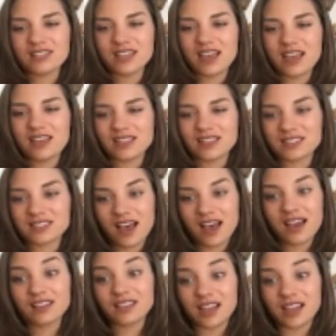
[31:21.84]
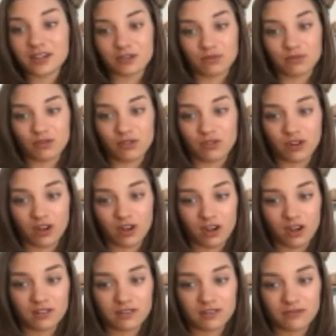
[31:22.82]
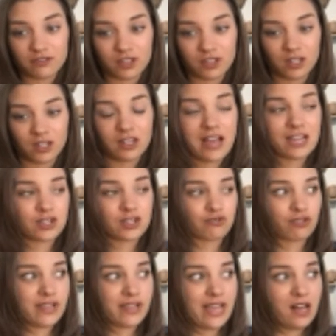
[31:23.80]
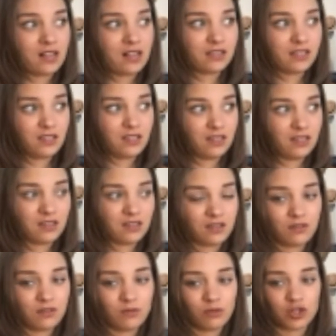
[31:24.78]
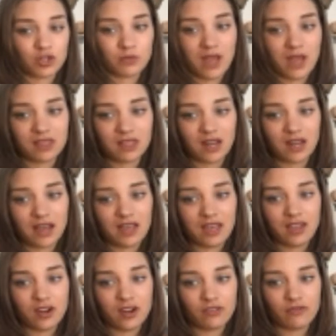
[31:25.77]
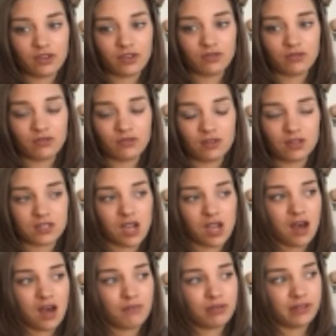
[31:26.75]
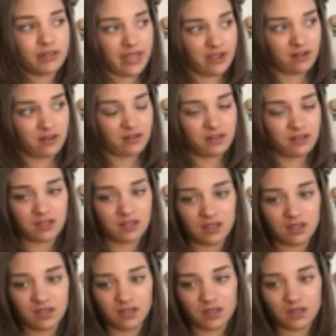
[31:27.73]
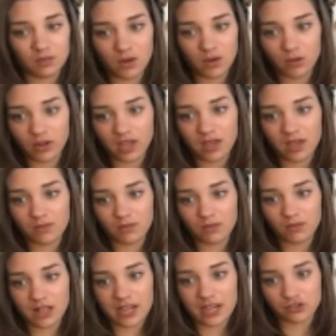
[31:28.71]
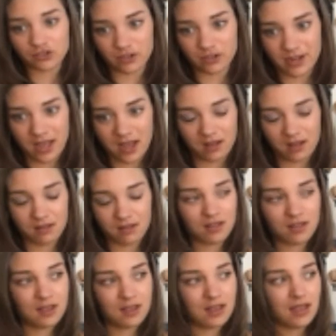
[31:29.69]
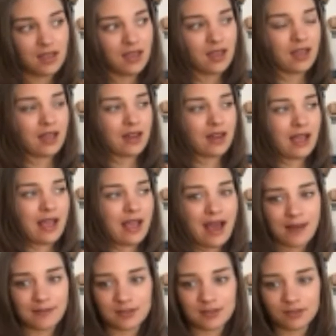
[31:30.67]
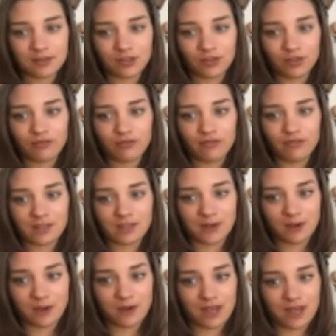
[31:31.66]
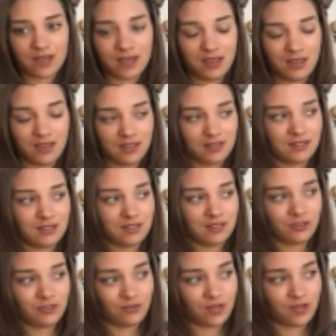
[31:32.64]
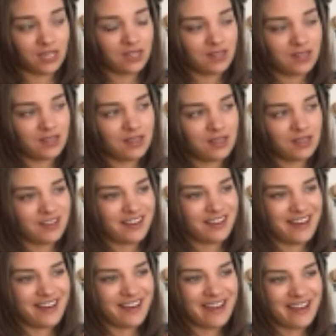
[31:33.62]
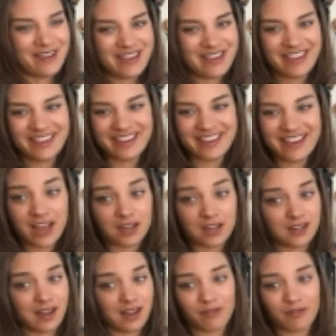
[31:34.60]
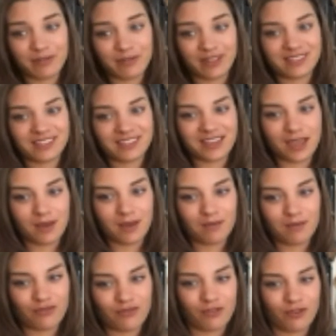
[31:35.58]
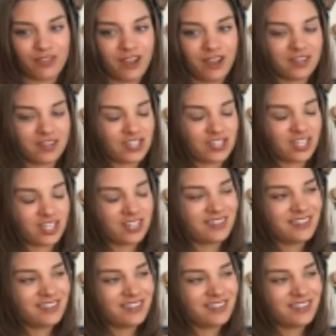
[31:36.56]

a sideline reporter for the Clash Royale League, which meant that I interviewed top players in the mobile game Clash Royale. And I absolutely faked my way into it. I had never played the game before the audition.